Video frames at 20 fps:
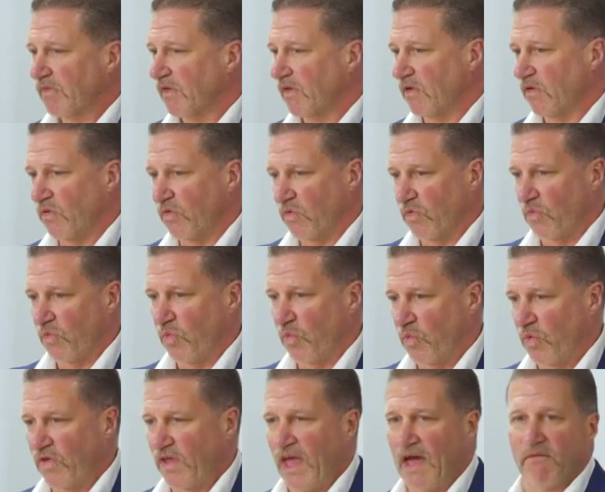can be worked
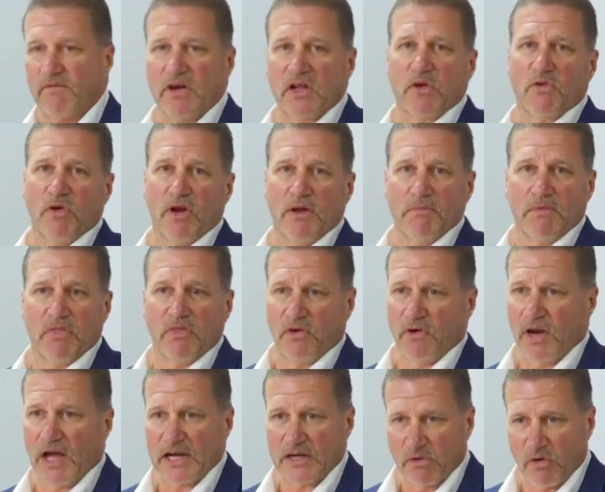out with the
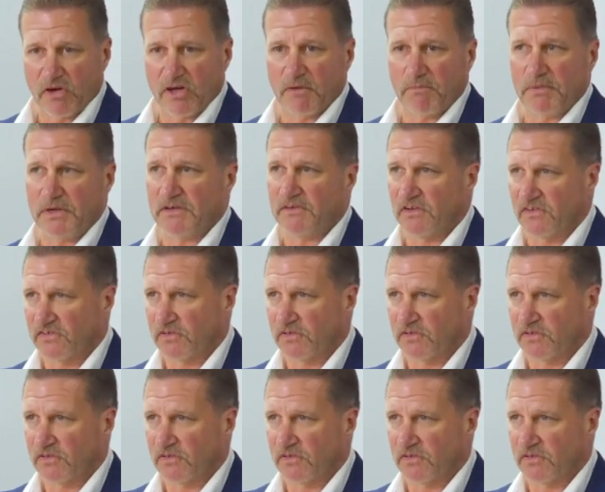police chief.